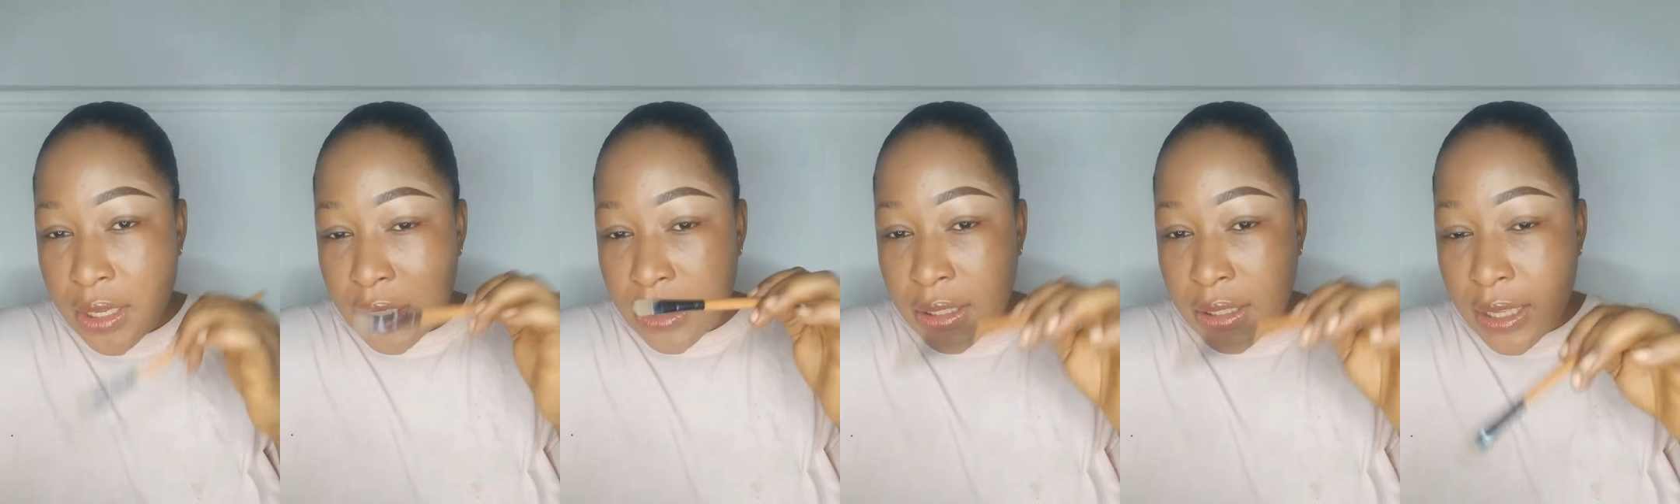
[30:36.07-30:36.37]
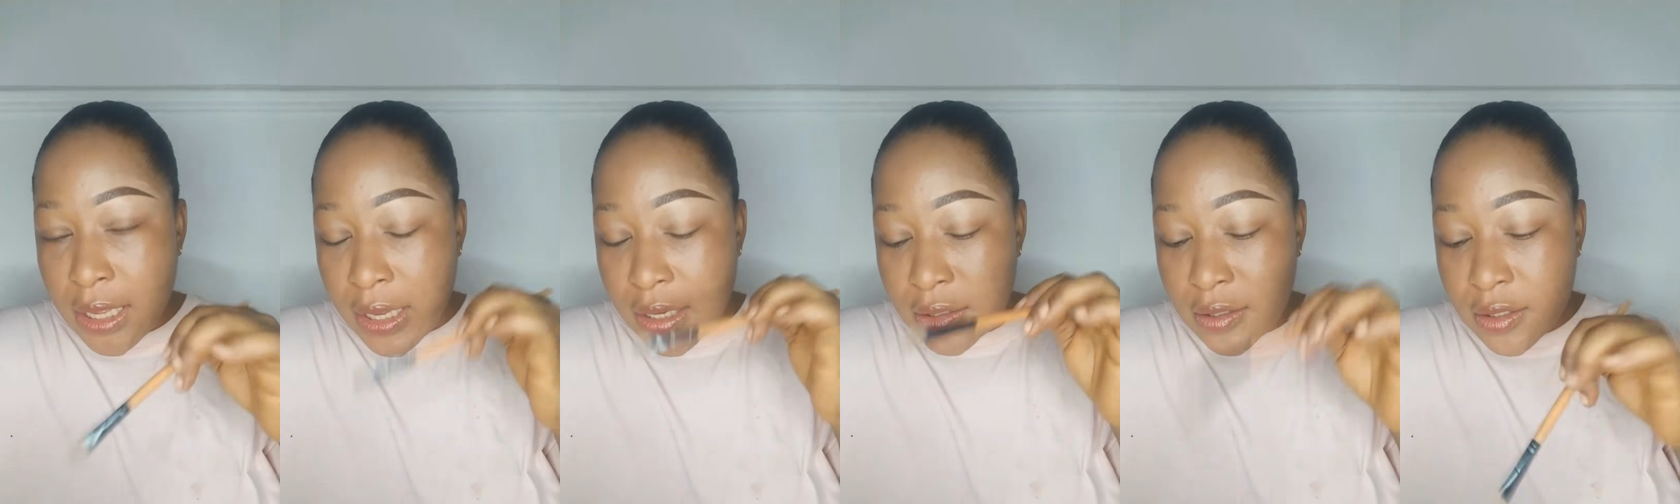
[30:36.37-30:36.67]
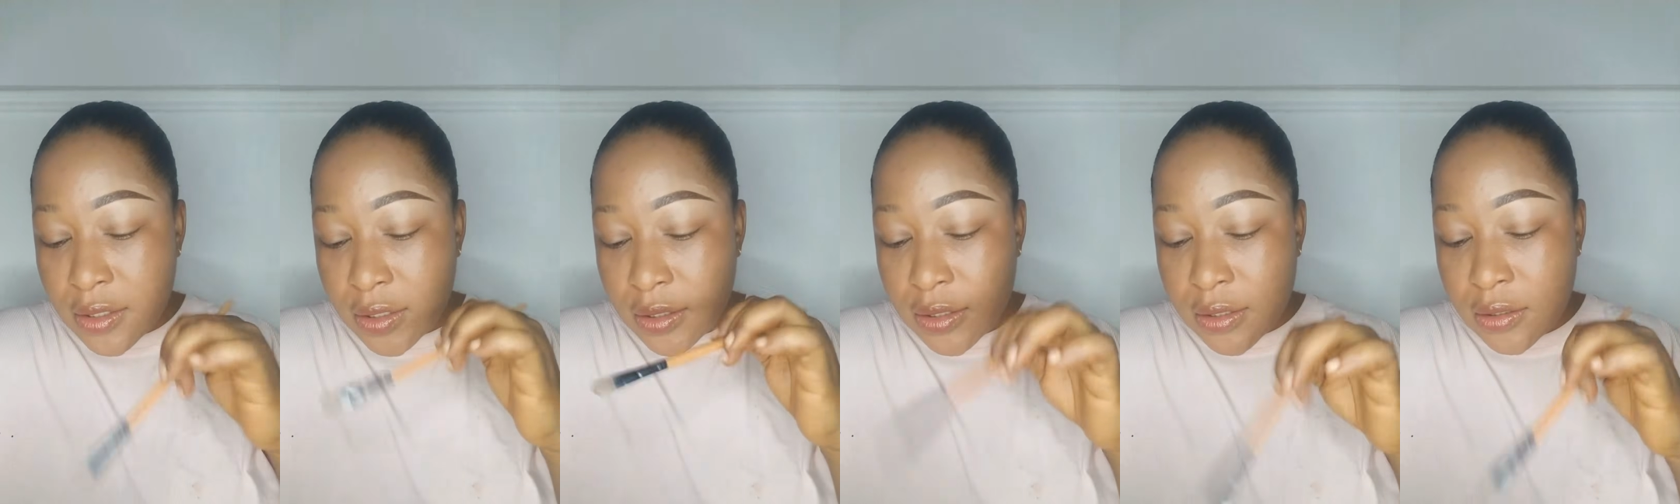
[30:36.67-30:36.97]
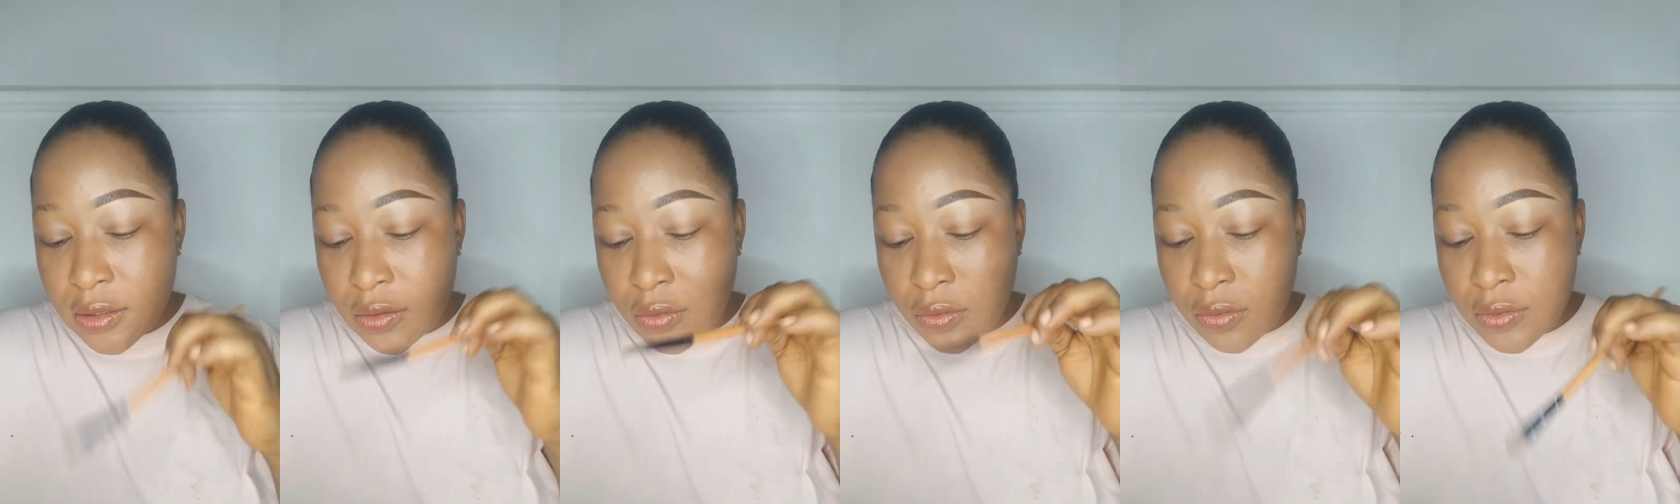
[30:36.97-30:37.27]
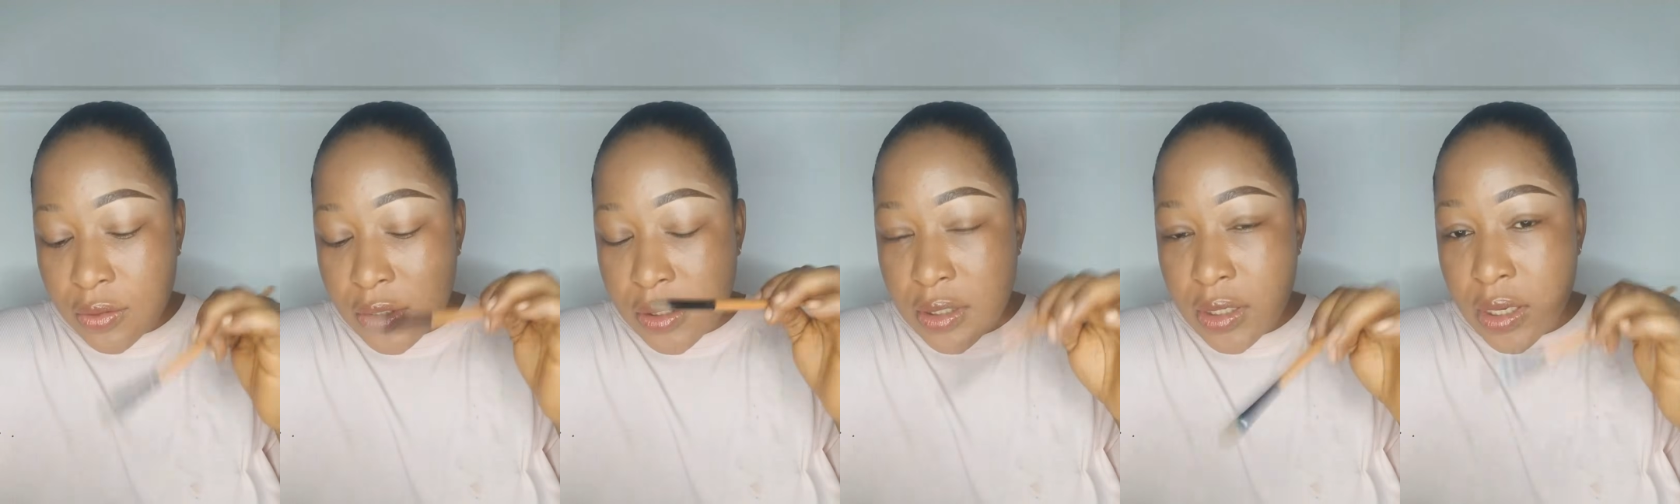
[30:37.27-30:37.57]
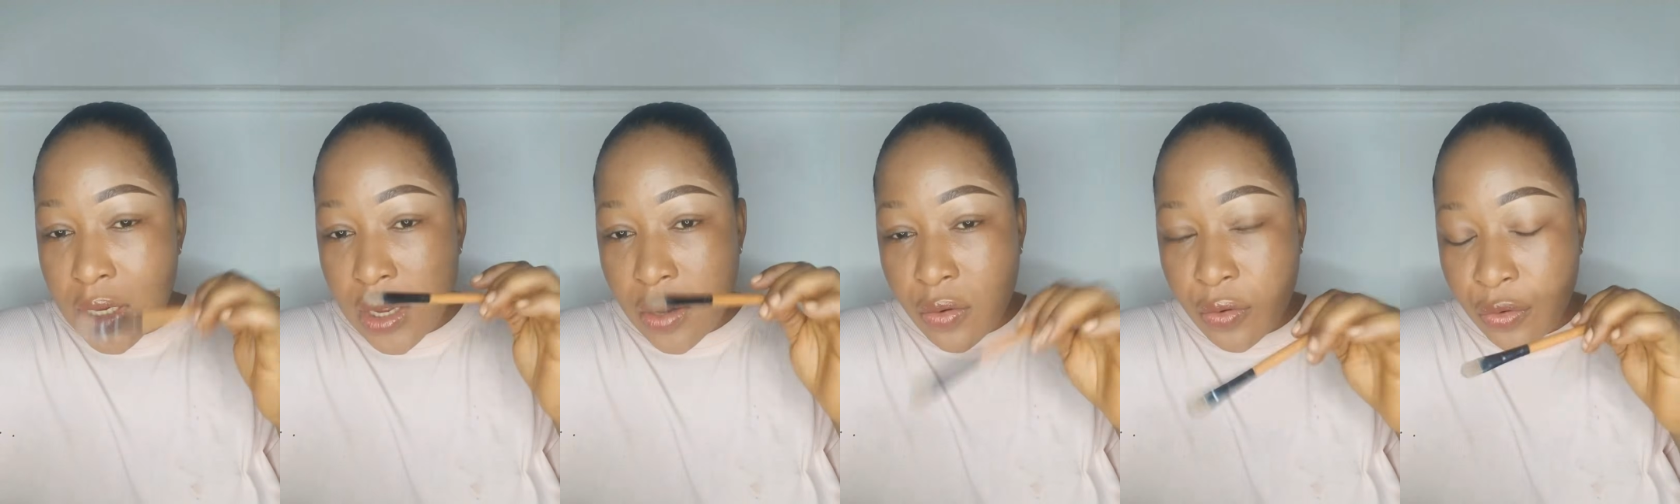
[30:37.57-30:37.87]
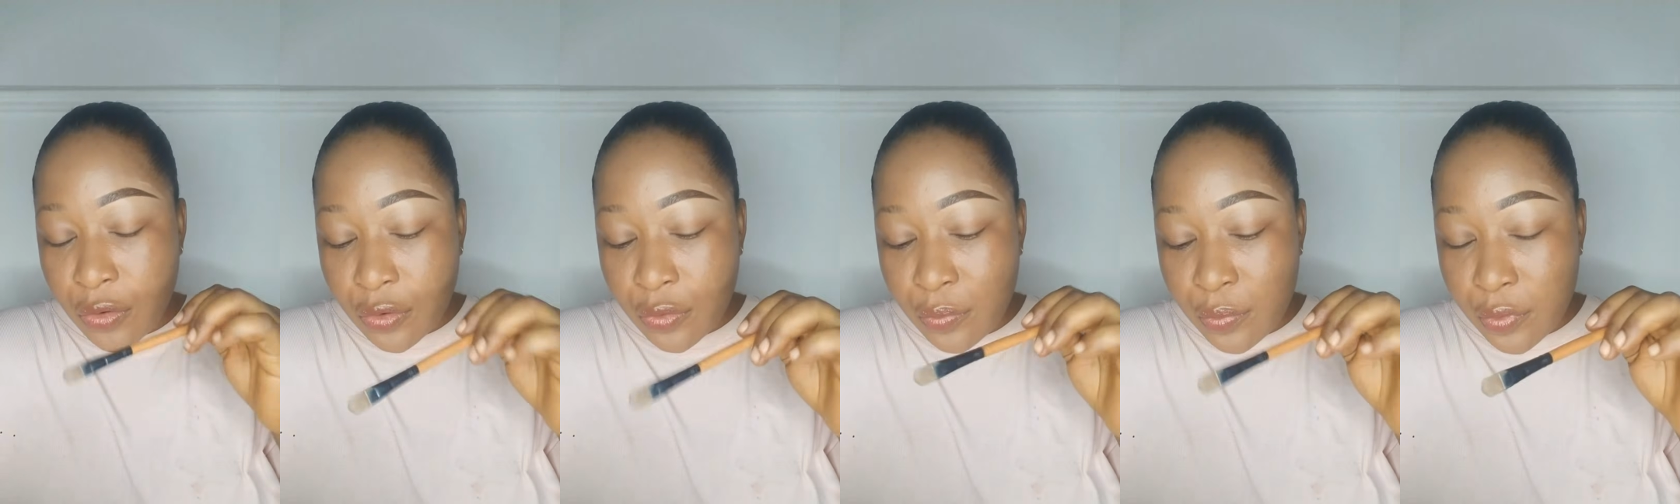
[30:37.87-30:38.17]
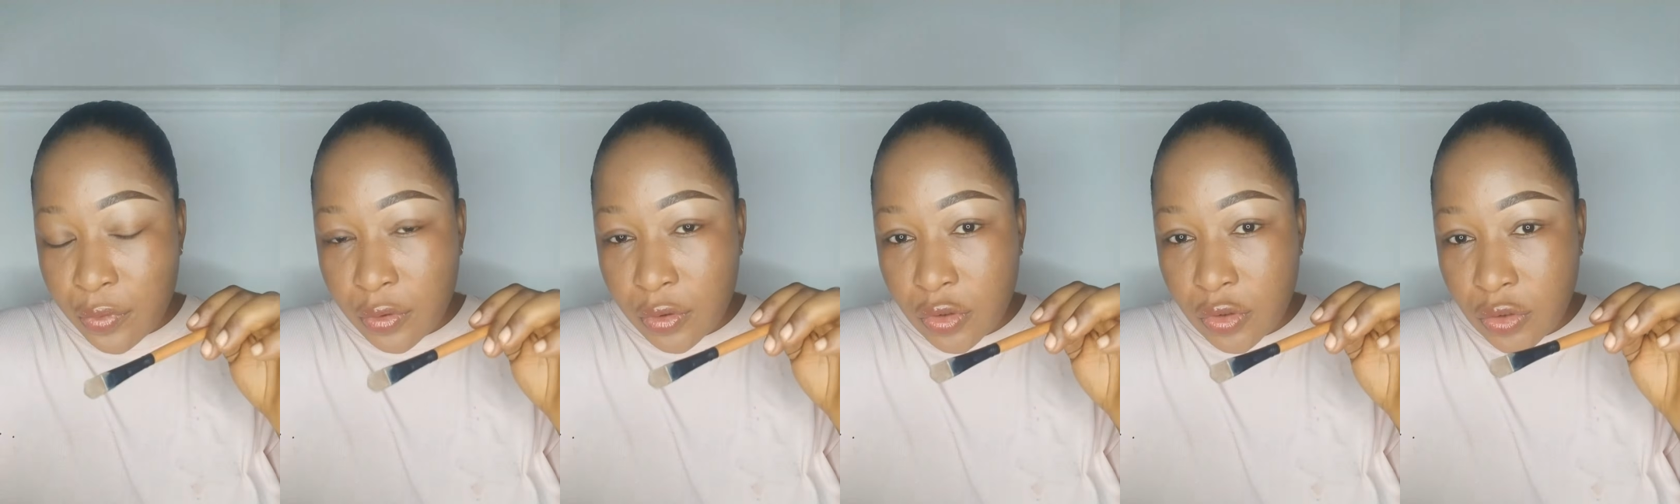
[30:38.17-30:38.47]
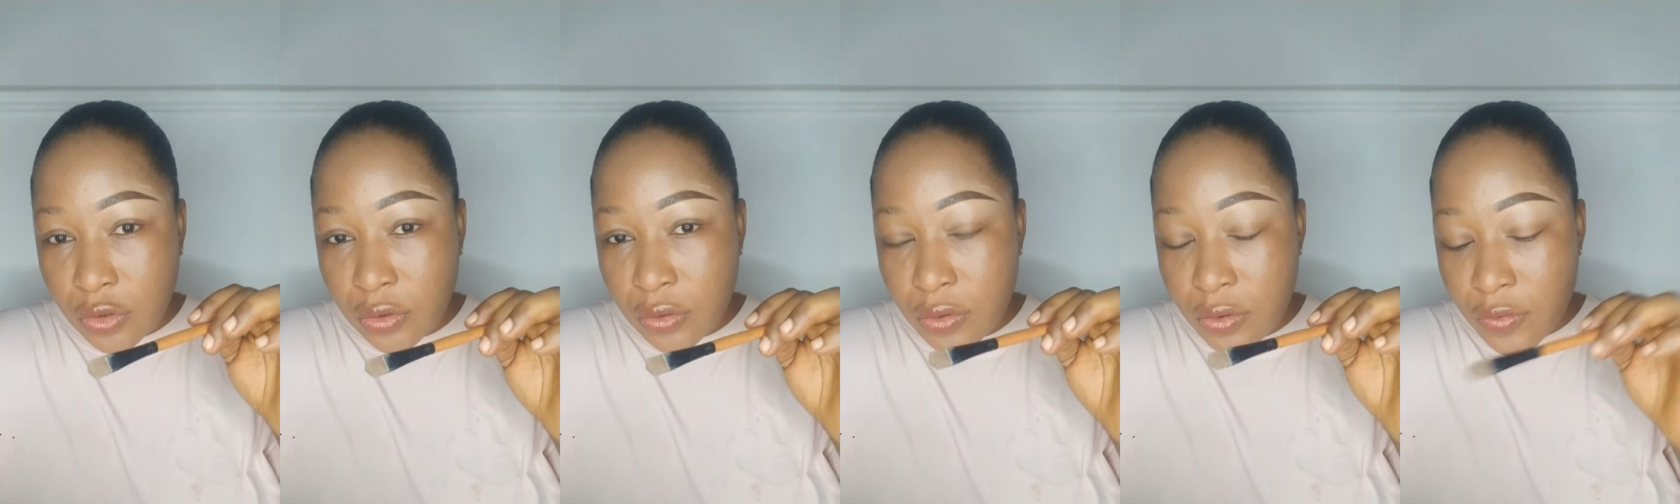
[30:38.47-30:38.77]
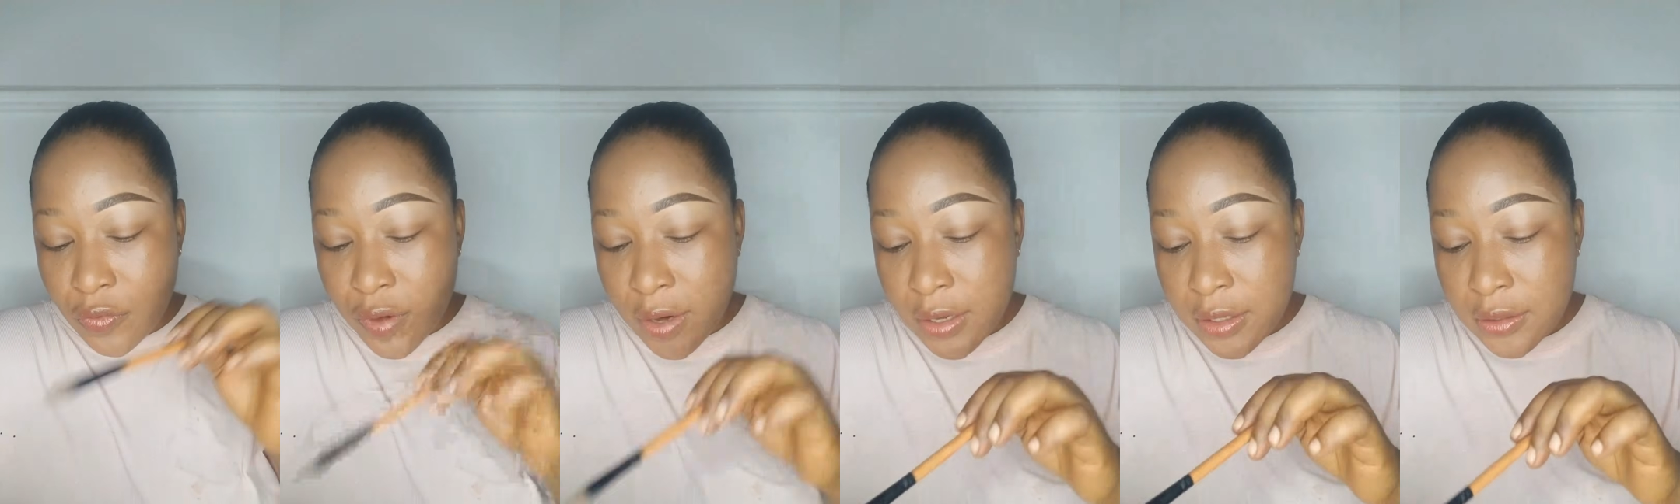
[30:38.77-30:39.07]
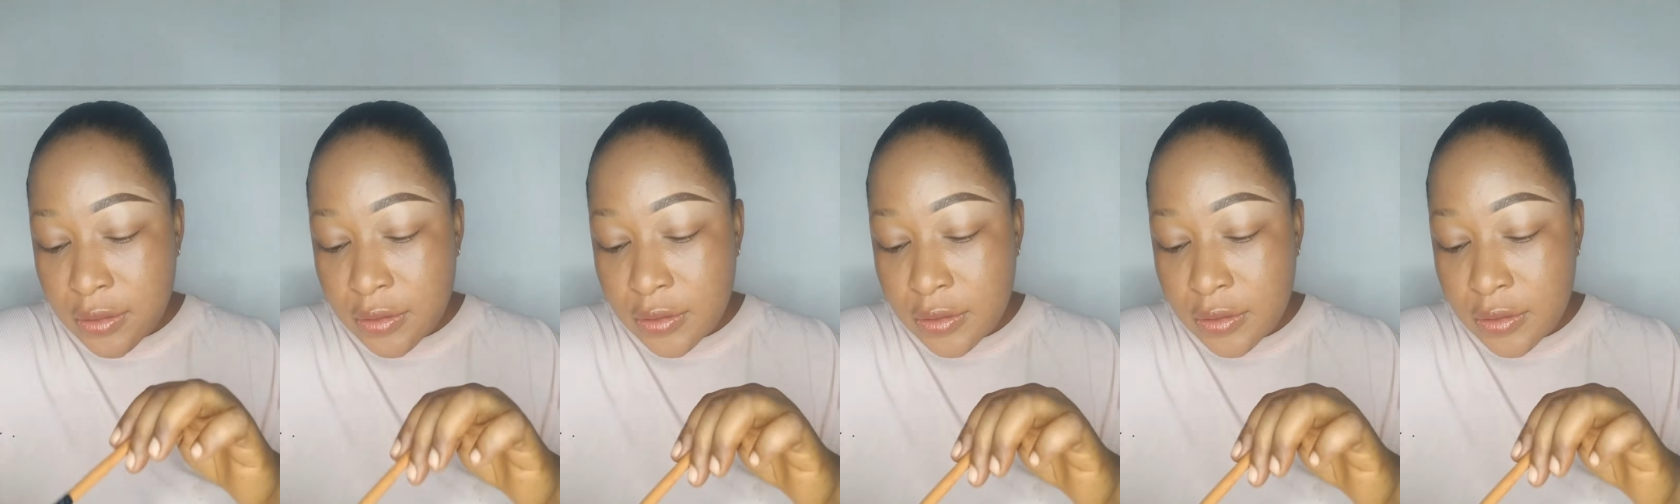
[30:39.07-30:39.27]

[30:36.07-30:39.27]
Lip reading: the excess concealer on your brush. All right,